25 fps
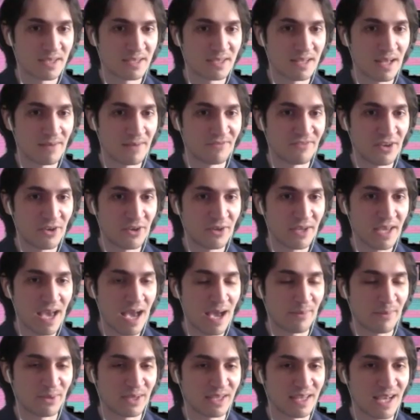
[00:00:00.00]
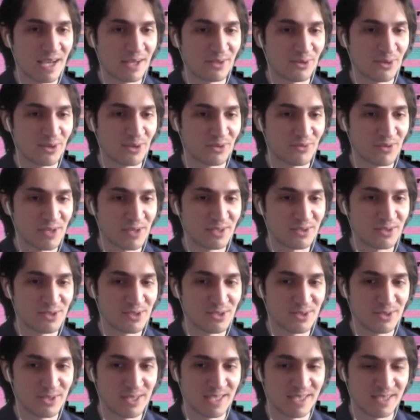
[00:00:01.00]
I'm very happy that you agreed to
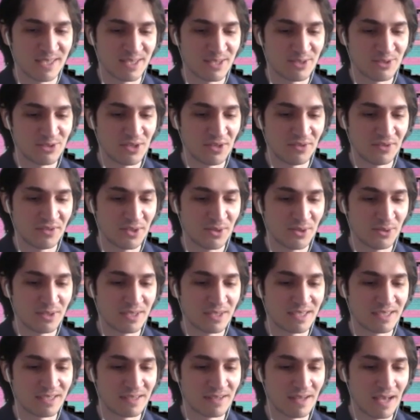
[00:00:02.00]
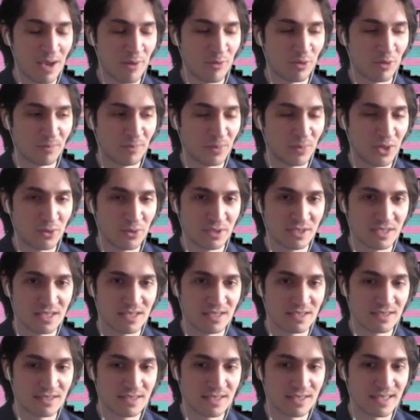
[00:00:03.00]
do this interview, and I will post
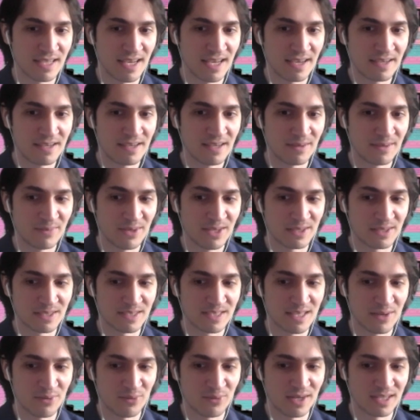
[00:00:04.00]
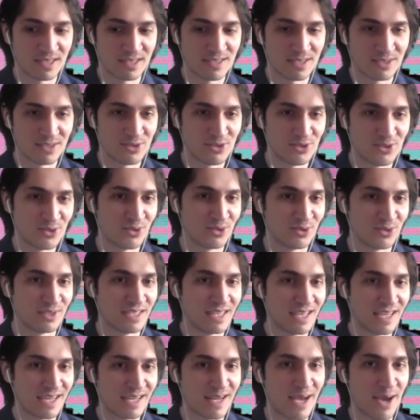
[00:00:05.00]
this today because I wanted to
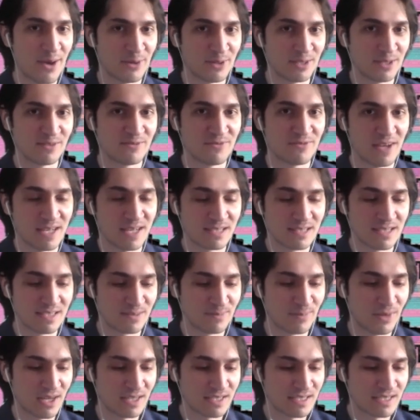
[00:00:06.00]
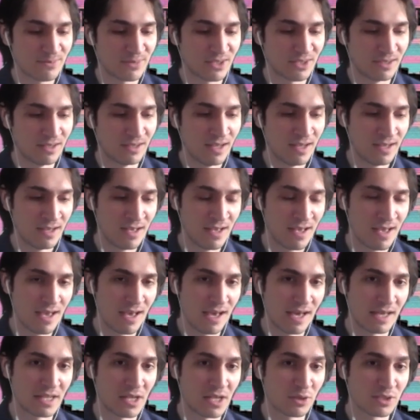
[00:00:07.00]
get out as fast as possible.
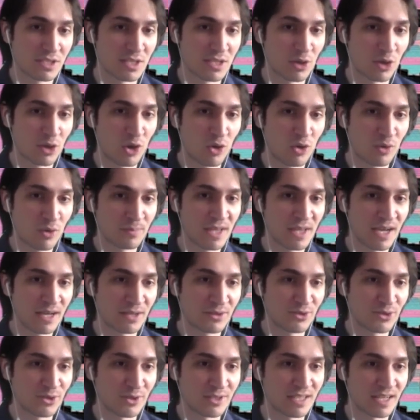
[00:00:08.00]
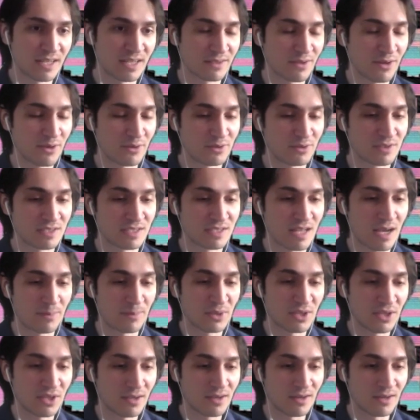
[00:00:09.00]
And I also hope that you're not going to stop
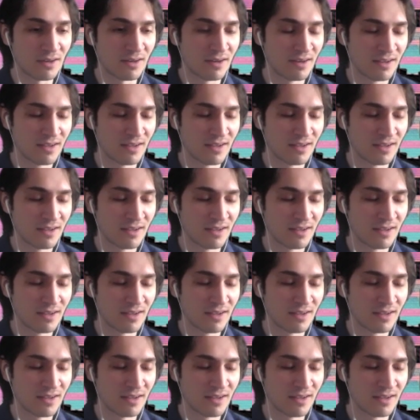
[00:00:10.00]
here